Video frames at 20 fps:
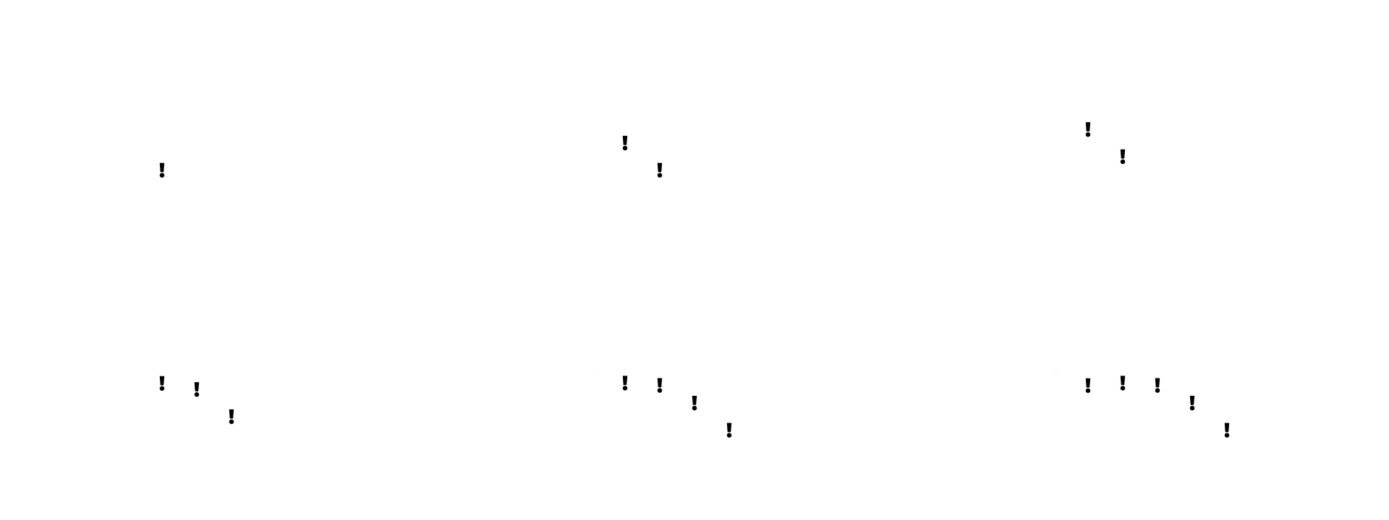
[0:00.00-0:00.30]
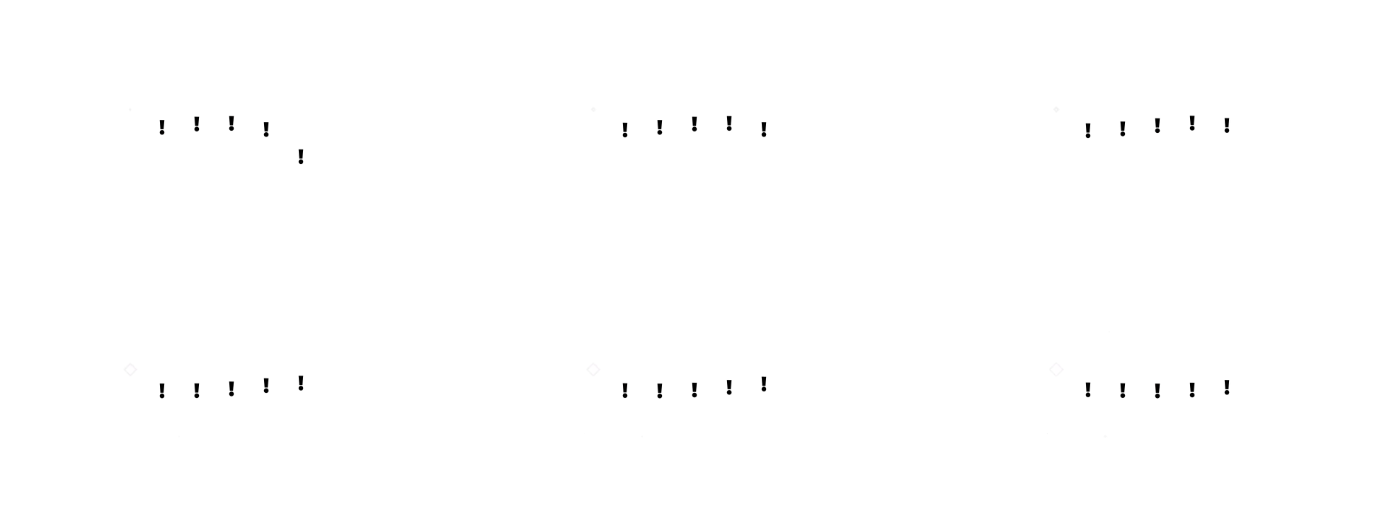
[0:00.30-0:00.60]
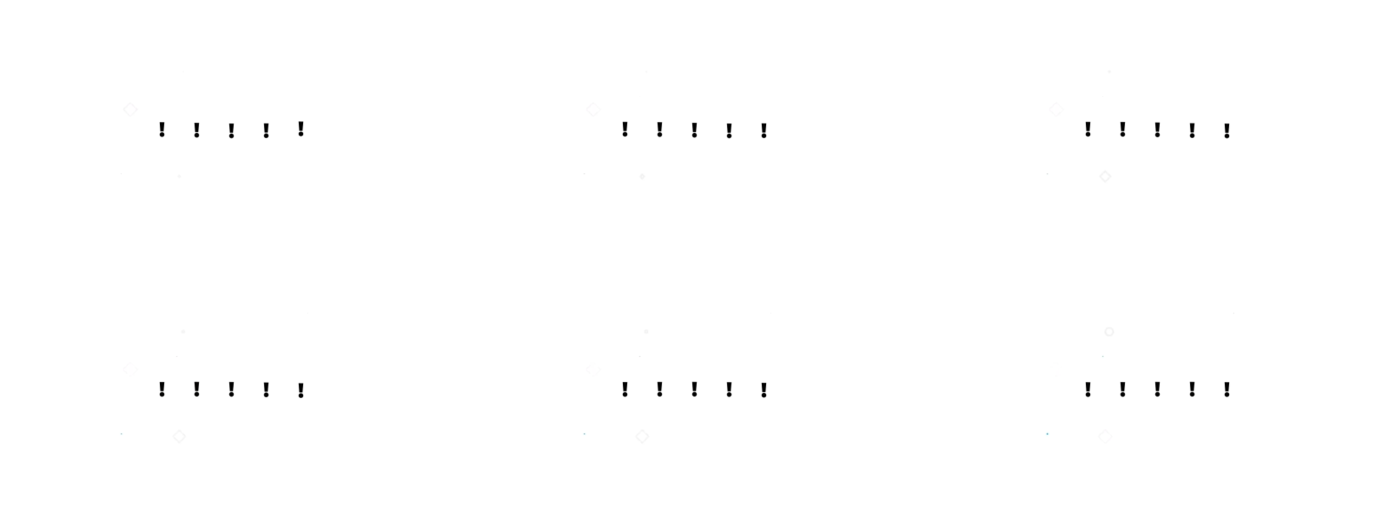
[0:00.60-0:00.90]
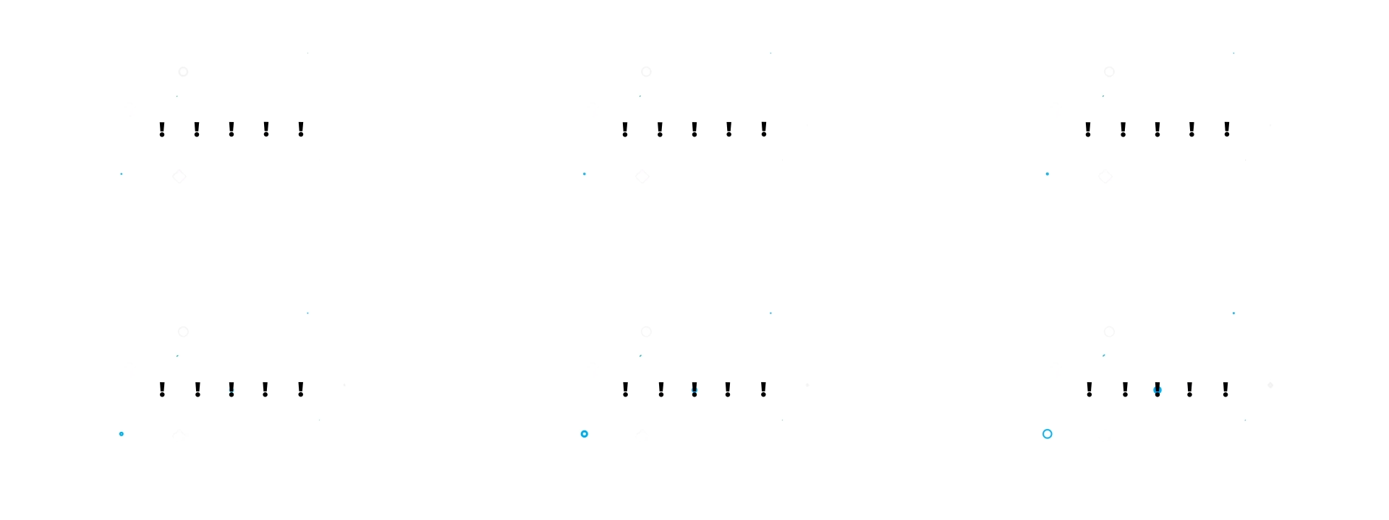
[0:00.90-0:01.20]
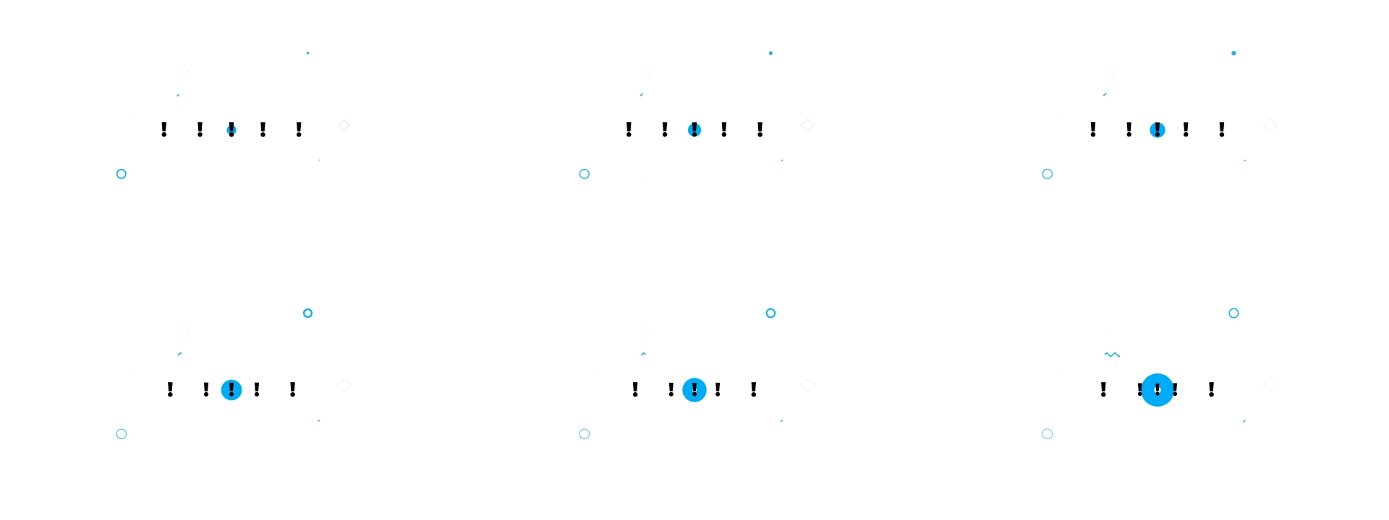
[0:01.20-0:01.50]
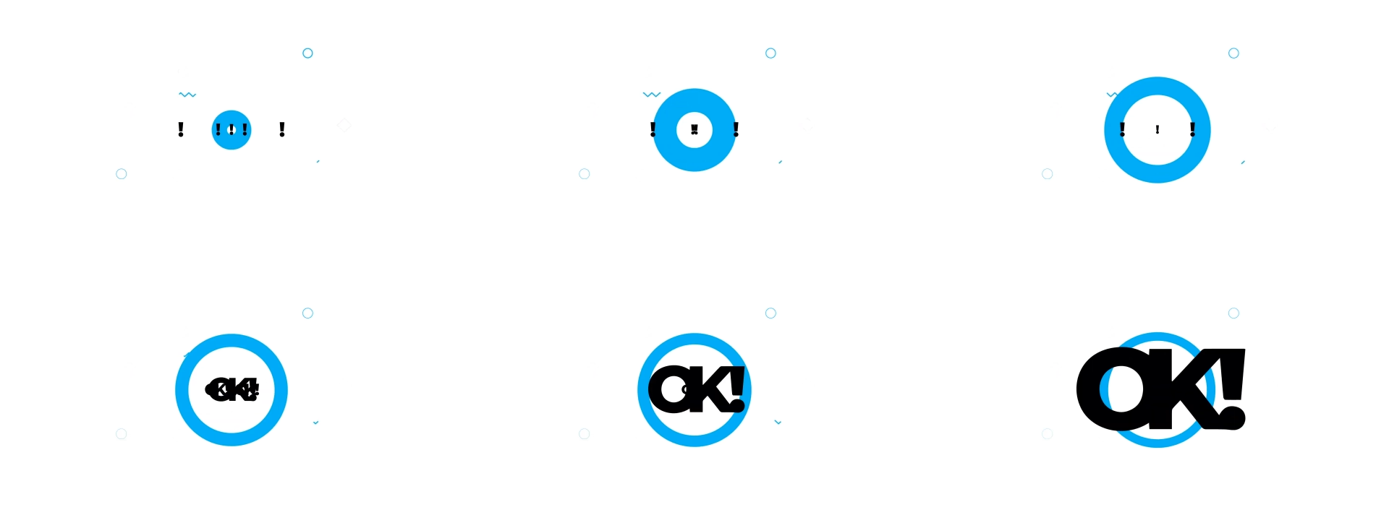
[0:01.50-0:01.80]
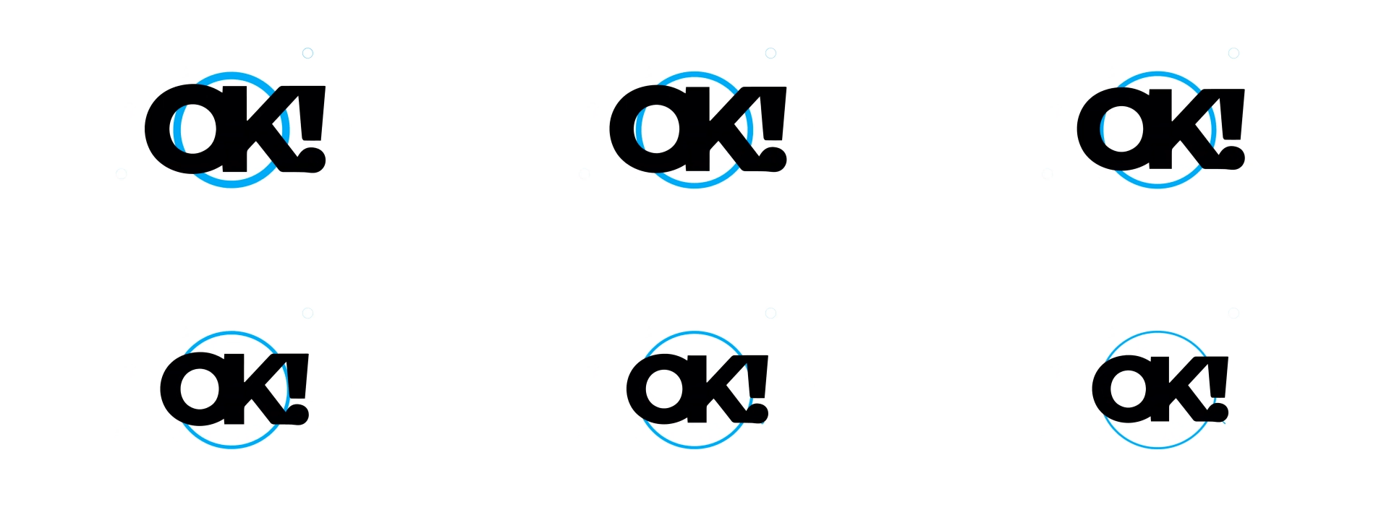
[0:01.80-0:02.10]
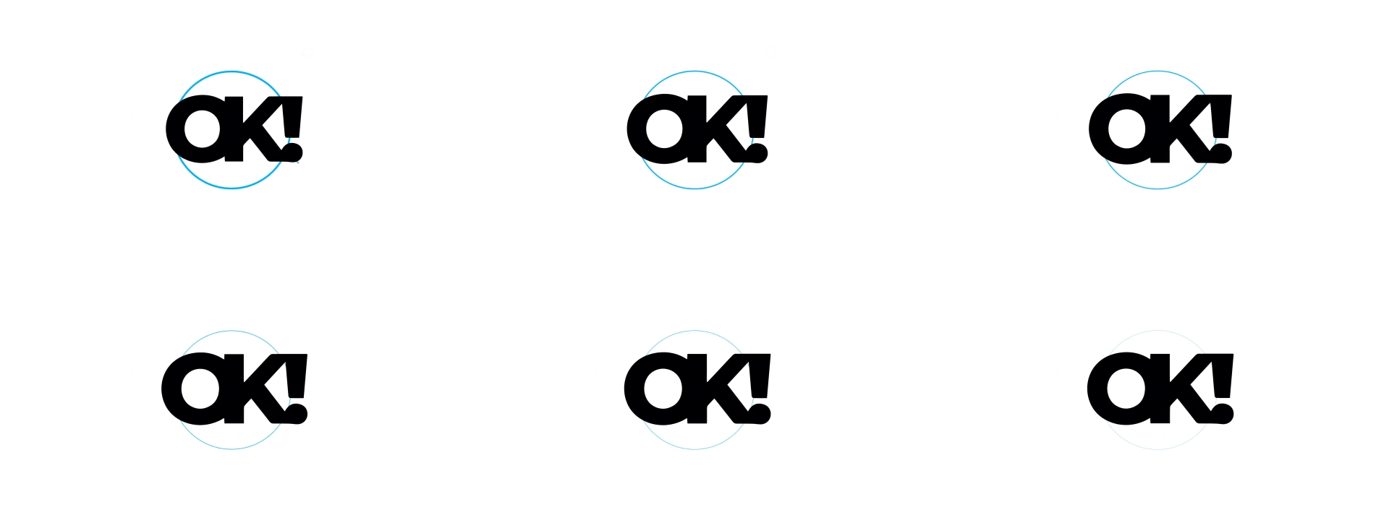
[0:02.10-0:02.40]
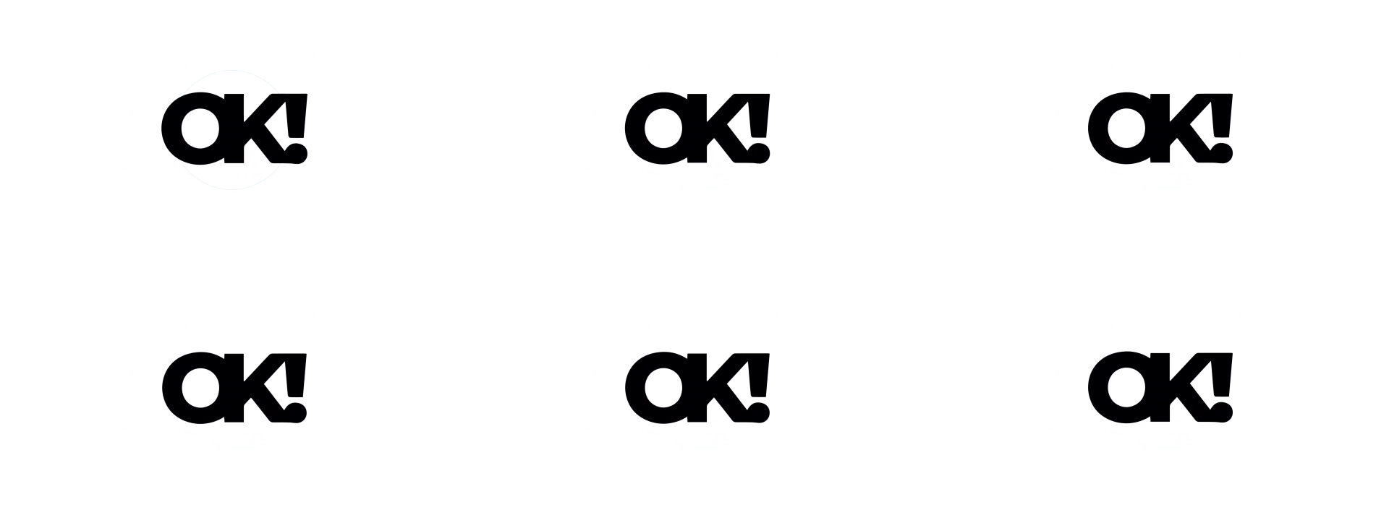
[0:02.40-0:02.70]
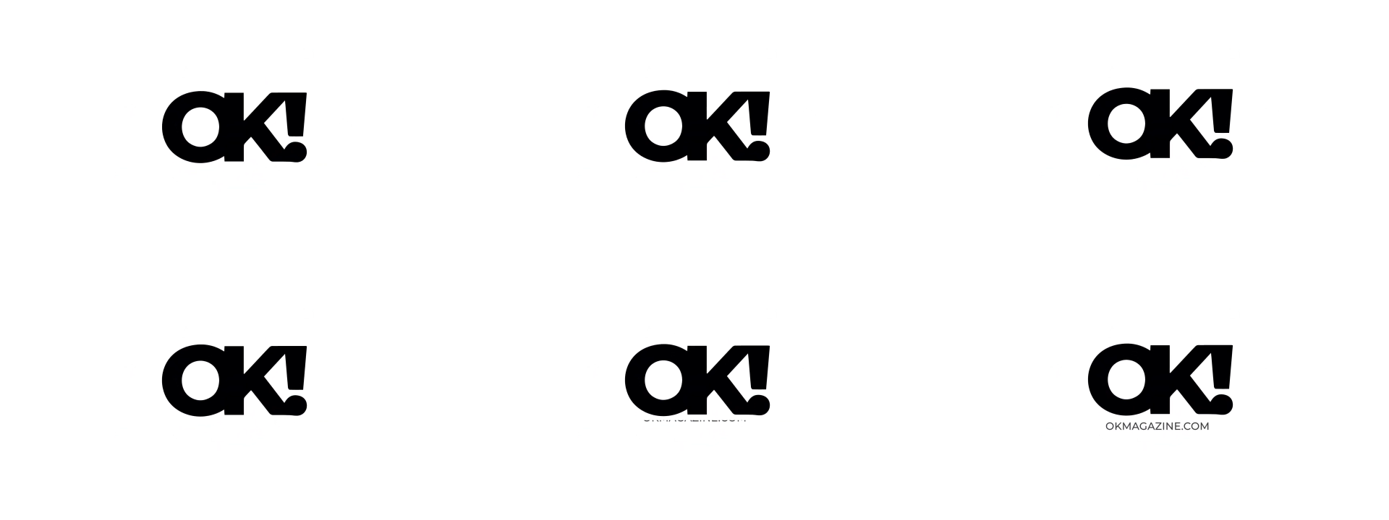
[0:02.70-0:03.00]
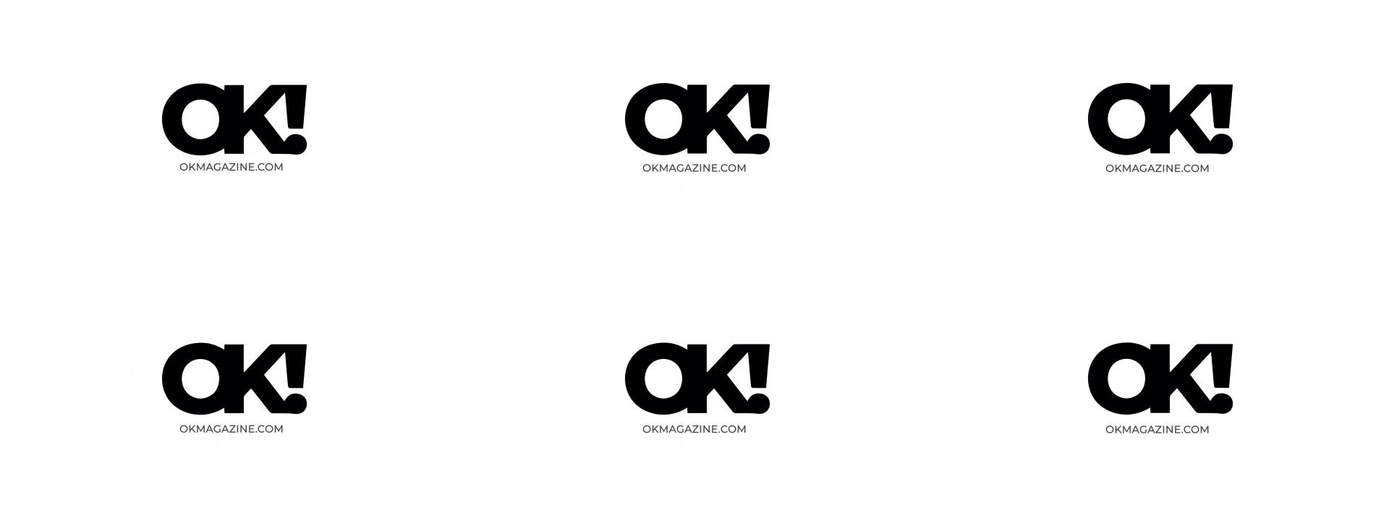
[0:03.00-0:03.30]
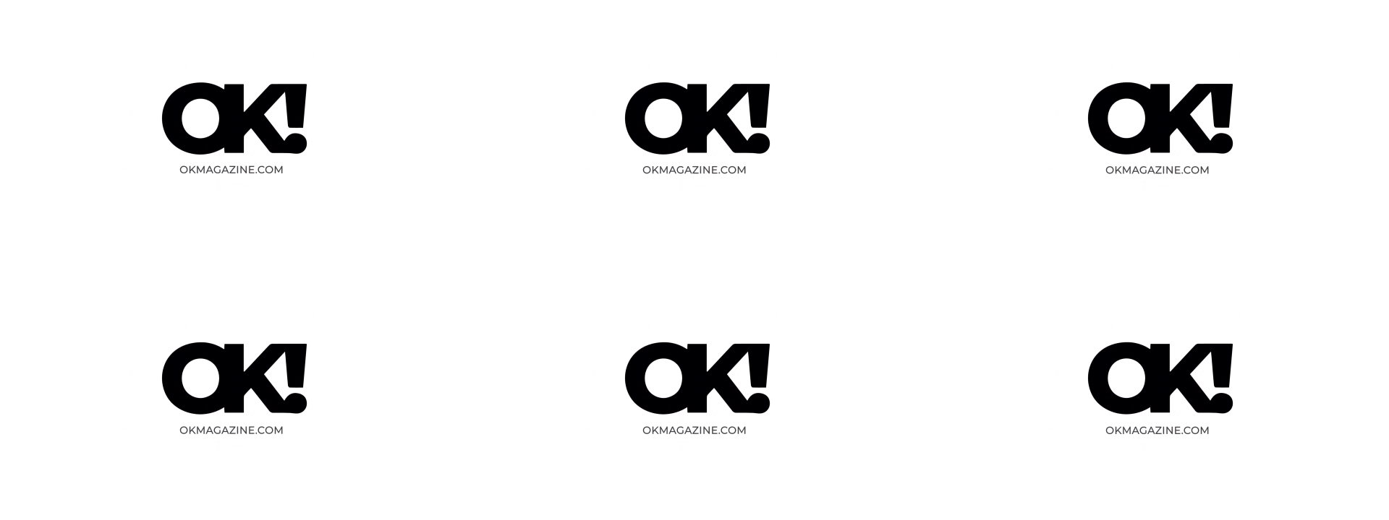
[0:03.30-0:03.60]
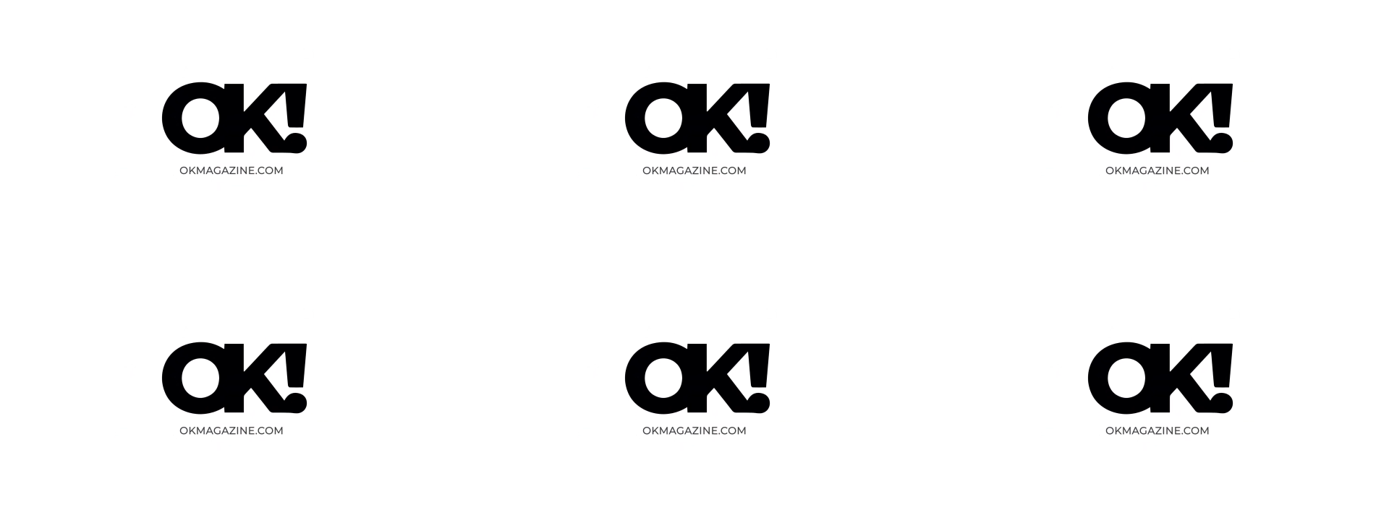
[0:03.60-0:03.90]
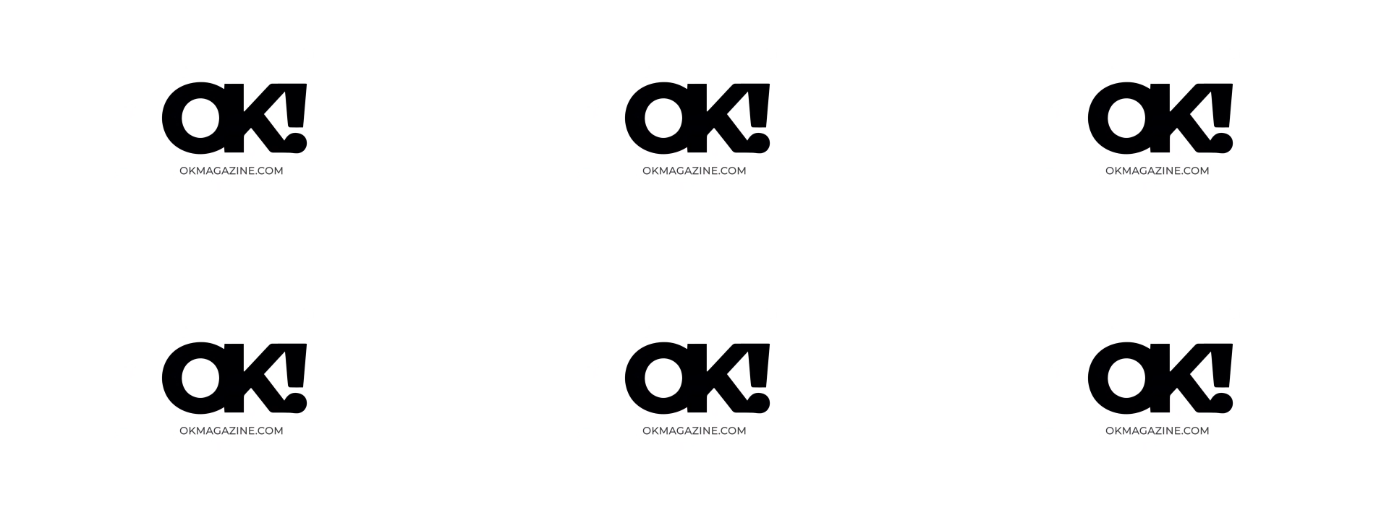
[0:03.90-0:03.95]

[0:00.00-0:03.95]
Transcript: (no speaker visible)